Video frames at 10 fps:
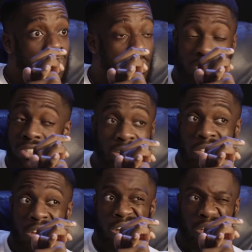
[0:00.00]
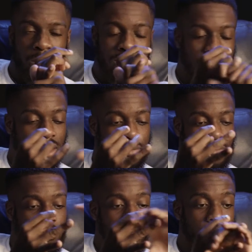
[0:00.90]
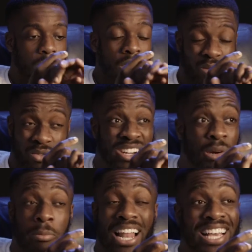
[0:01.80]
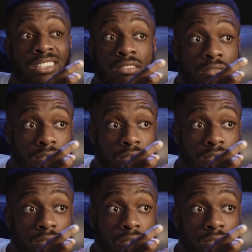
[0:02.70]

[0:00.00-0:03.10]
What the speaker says: I wasn't really on the arguing thing. I was very compliant.